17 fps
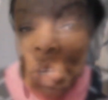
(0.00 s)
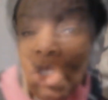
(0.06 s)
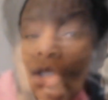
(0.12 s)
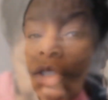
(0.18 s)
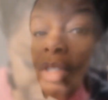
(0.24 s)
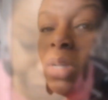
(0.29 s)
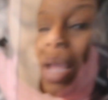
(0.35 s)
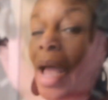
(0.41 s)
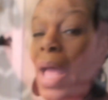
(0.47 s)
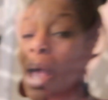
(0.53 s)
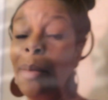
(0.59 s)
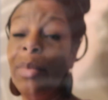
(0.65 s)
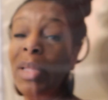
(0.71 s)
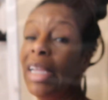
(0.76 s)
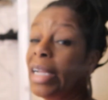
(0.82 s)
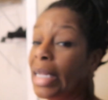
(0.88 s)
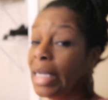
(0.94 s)
So now I'm
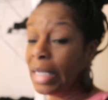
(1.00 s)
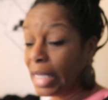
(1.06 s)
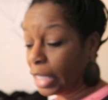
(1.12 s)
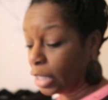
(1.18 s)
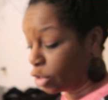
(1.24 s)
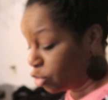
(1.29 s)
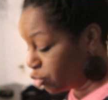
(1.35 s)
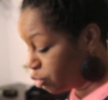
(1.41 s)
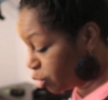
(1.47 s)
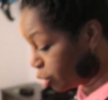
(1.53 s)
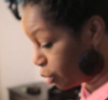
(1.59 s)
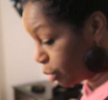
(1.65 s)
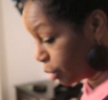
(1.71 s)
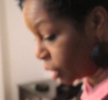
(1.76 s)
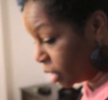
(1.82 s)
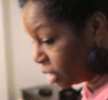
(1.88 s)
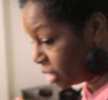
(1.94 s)
in Clinton's room.
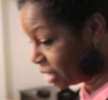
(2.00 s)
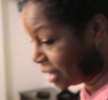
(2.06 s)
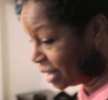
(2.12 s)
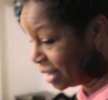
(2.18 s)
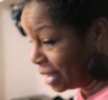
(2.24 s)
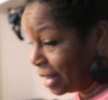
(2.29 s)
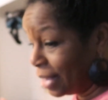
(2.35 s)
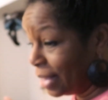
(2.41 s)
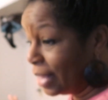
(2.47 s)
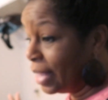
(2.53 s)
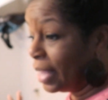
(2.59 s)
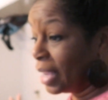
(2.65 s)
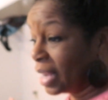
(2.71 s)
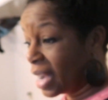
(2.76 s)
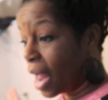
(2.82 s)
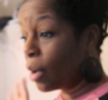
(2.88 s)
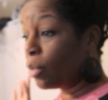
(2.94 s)

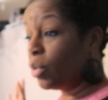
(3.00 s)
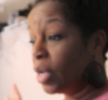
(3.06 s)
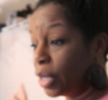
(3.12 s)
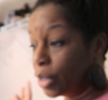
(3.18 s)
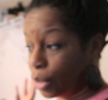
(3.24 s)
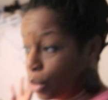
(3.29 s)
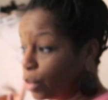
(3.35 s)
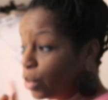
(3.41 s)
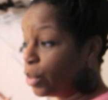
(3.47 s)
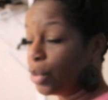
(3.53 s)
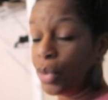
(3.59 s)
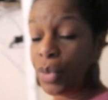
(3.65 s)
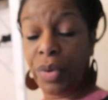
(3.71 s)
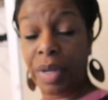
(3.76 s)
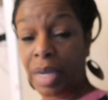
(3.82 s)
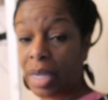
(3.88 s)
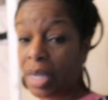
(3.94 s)
And I went cuckoo
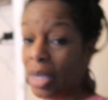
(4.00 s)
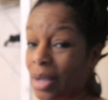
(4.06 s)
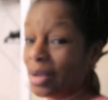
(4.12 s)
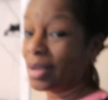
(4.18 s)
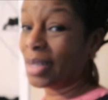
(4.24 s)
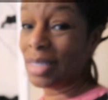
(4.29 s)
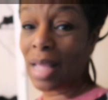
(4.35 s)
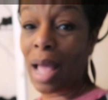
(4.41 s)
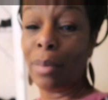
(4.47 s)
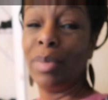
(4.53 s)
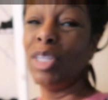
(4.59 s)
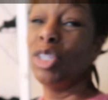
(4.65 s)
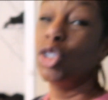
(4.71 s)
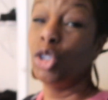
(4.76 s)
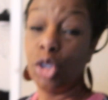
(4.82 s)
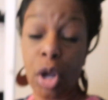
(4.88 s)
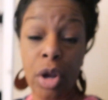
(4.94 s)
in here because I be
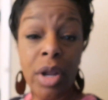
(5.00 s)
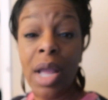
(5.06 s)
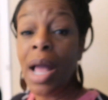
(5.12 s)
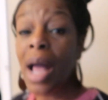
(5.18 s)
ser